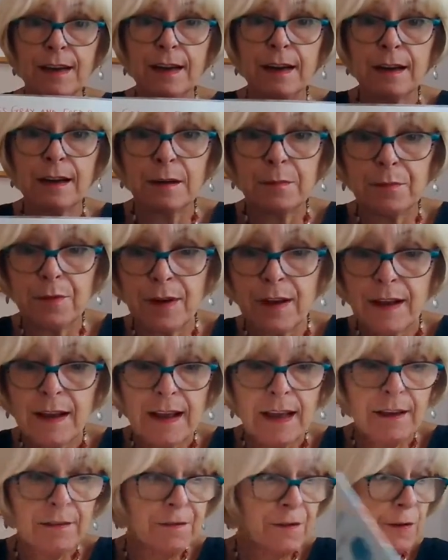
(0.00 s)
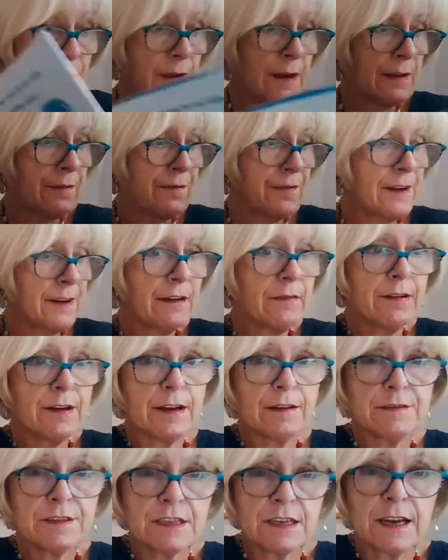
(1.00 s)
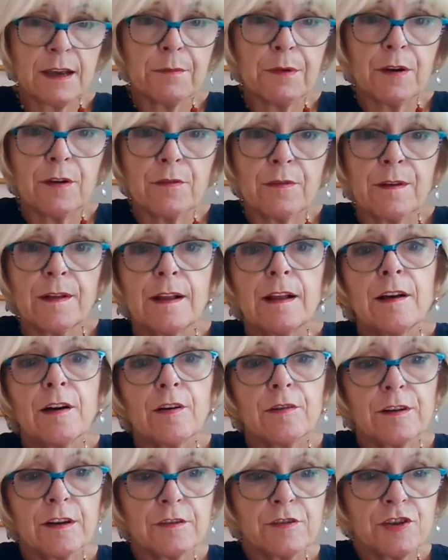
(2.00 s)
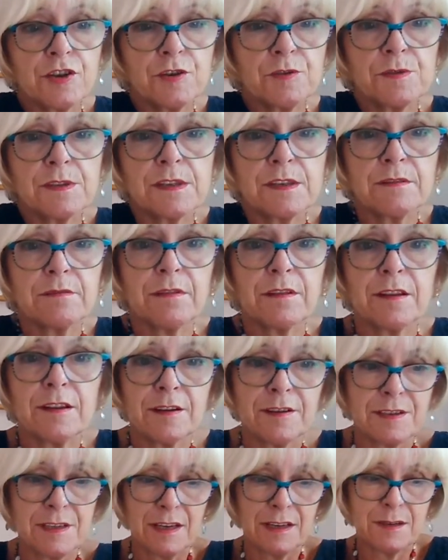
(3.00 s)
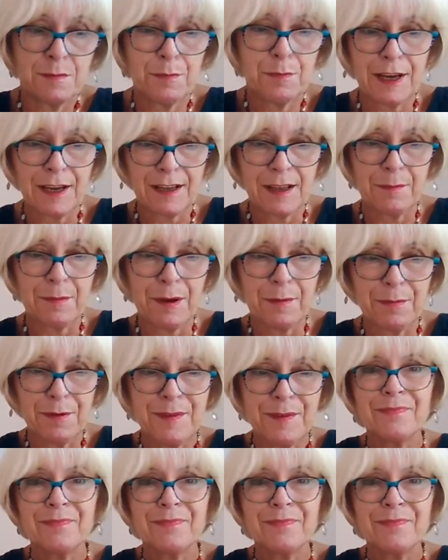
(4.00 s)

Library if you live near enough to come along on a Tuesday or a Thursday to pick them up.